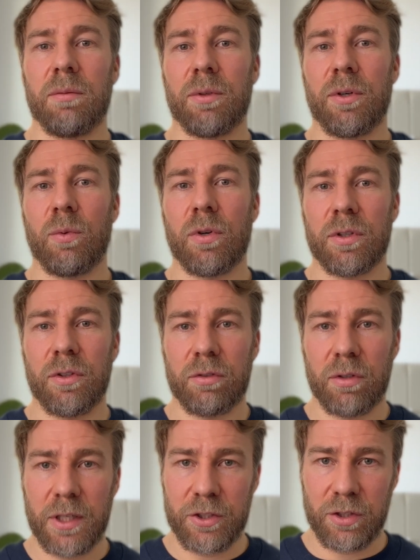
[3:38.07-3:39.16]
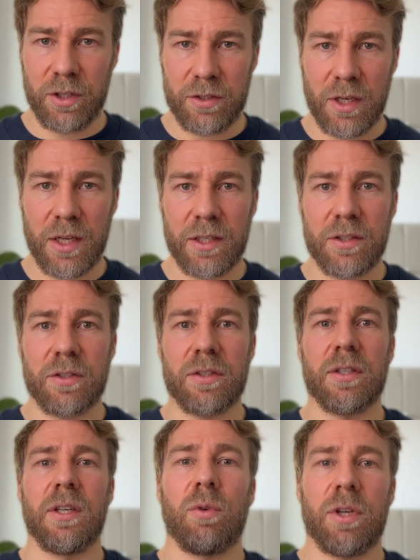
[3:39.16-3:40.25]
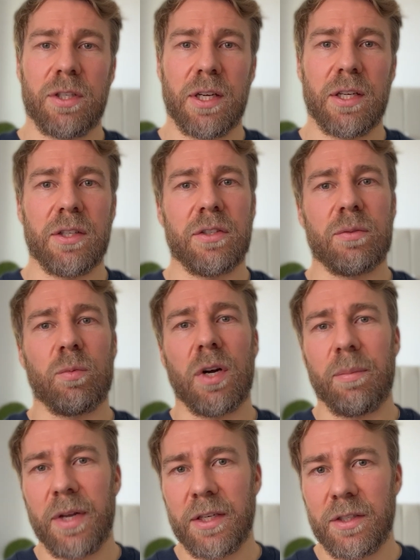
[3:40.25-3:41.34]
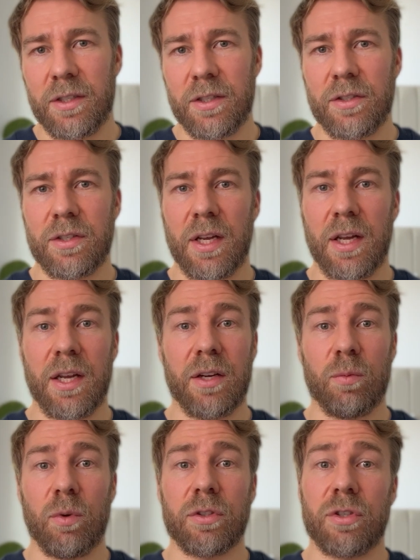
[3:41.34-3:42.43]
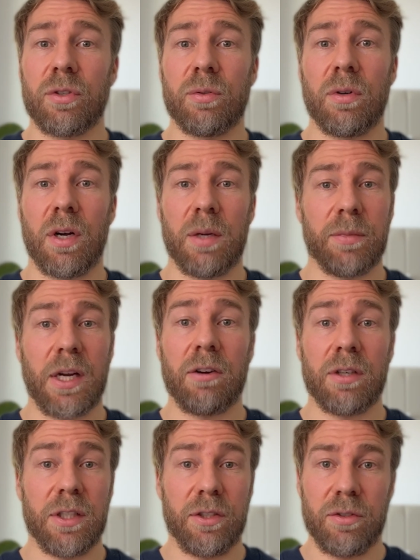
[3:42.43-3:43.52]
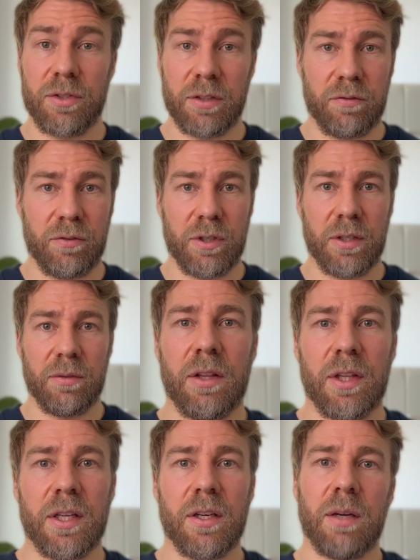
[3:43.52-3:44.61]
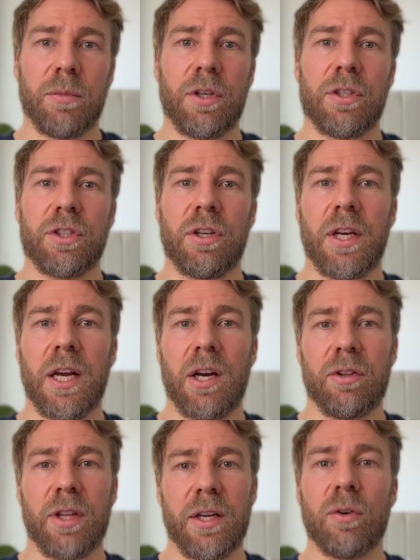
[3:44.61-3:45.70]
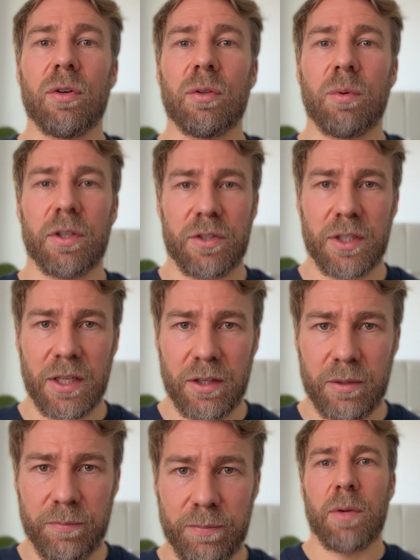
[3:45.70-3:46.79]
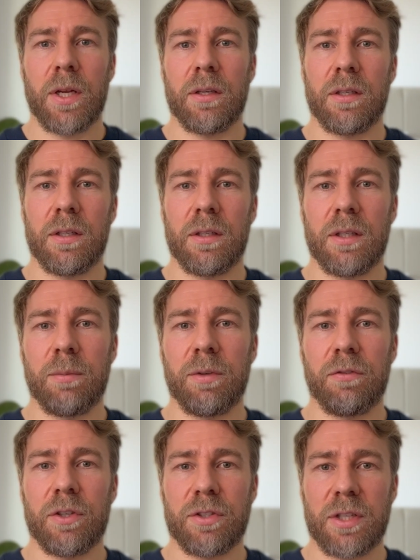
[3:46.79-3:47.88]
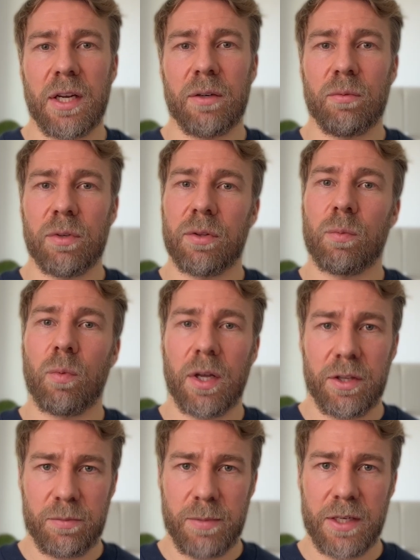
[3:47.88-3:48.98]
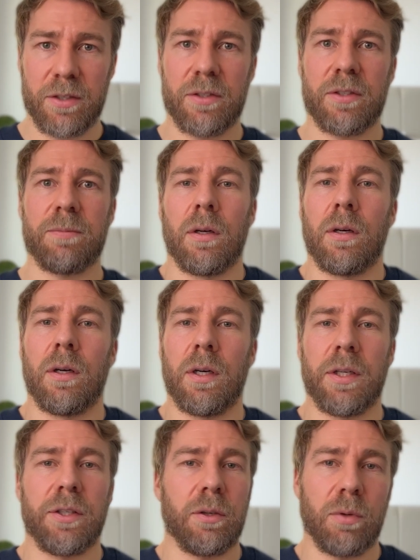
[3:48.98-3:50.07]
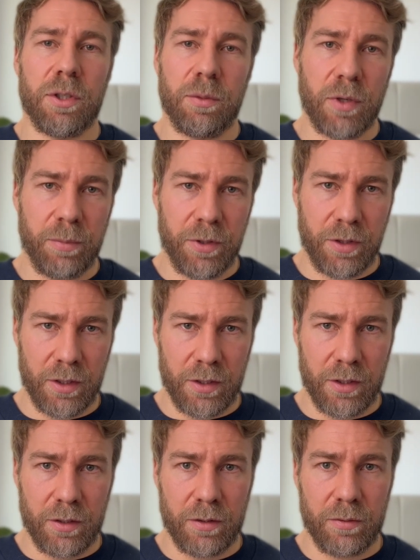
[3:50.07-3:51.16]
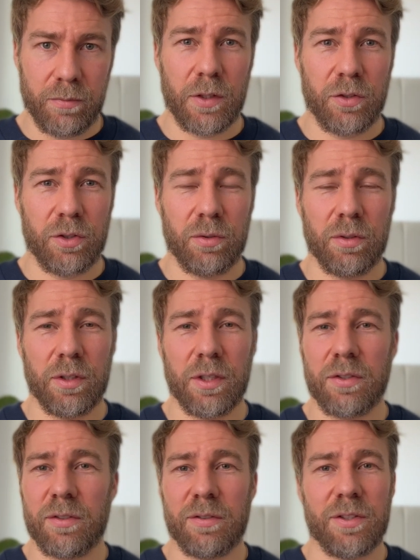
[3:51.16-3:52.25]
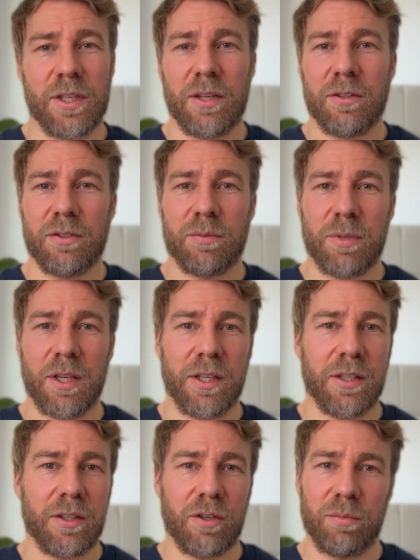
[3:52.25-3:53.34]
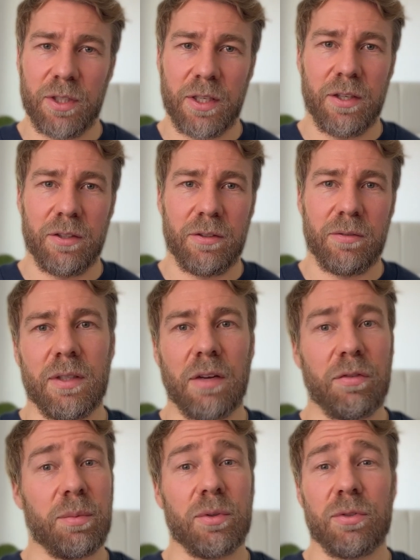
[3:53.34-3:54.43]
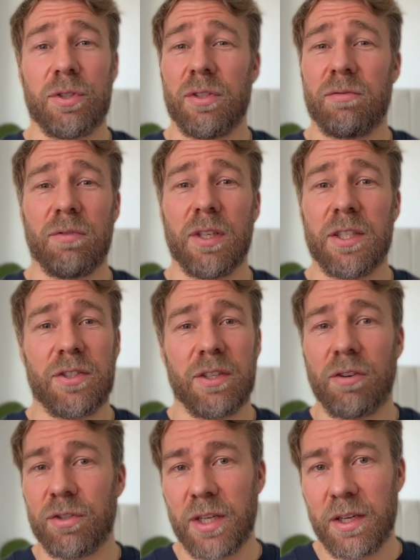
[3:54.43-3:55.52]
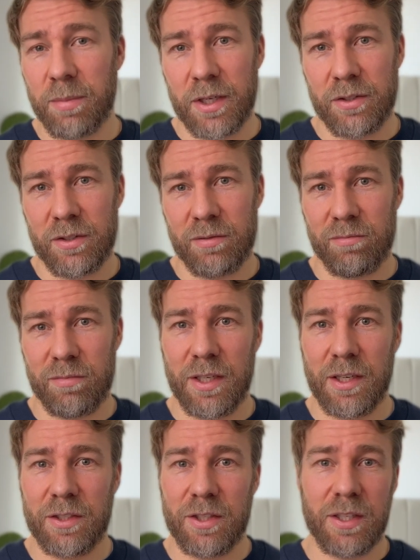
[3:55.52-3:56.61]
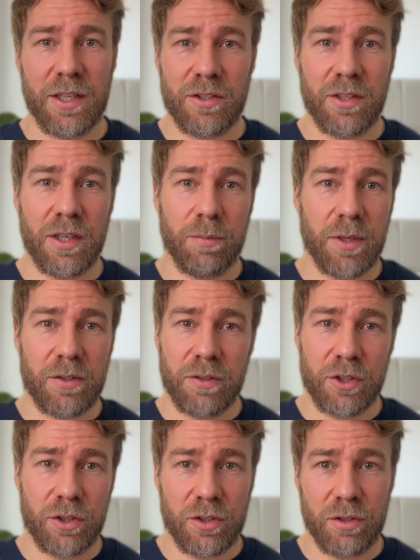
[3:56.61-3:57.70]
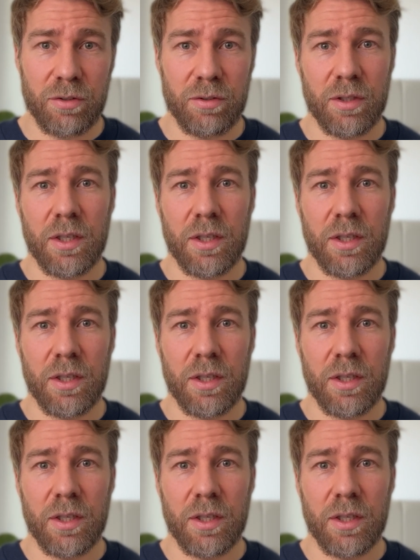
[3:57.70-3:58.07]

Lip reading: I'm going to walk you through each of these layers, what it does, why it matters, and what tool I'm currently using for it. Then I'm going to show you how they all work together. But let me first start with why this matters. I know what you might be thinking. Sean, this sounds bloody complicated. Lovable just released their own database. N8N has a database feature too.